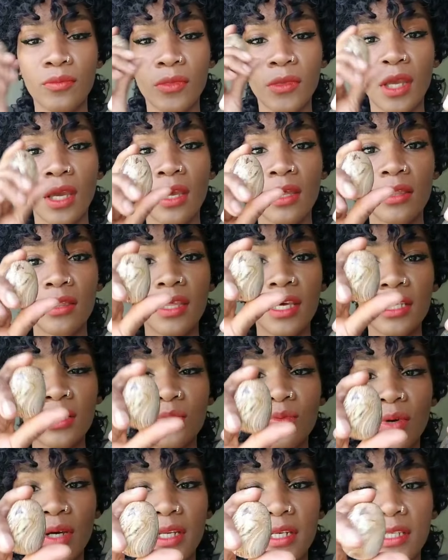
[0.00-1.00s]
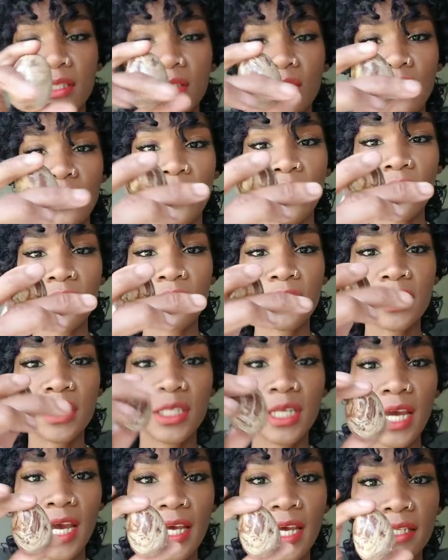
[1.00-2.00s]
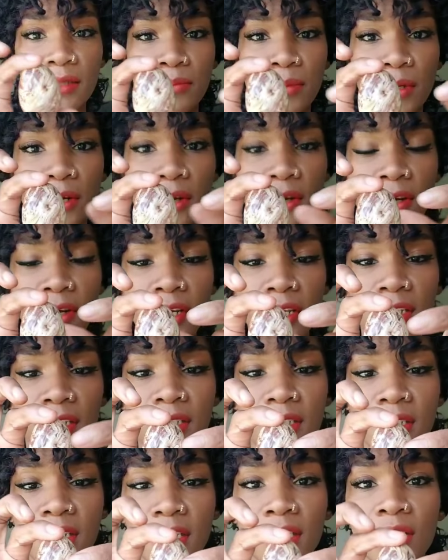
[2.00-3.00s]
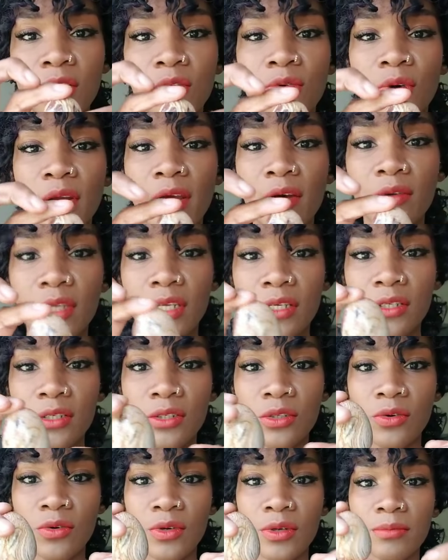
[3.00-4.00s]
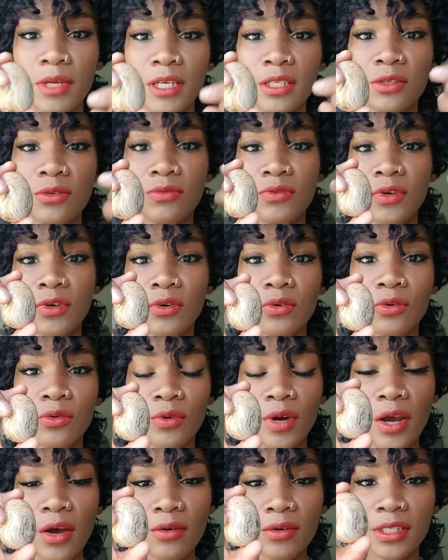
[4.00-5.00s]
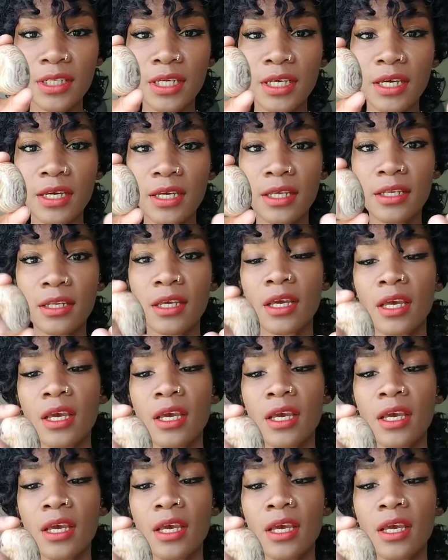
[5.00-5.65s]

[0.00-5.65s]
This one is a coffee jasper, and it's good grounding stone. It makes you feel grounded.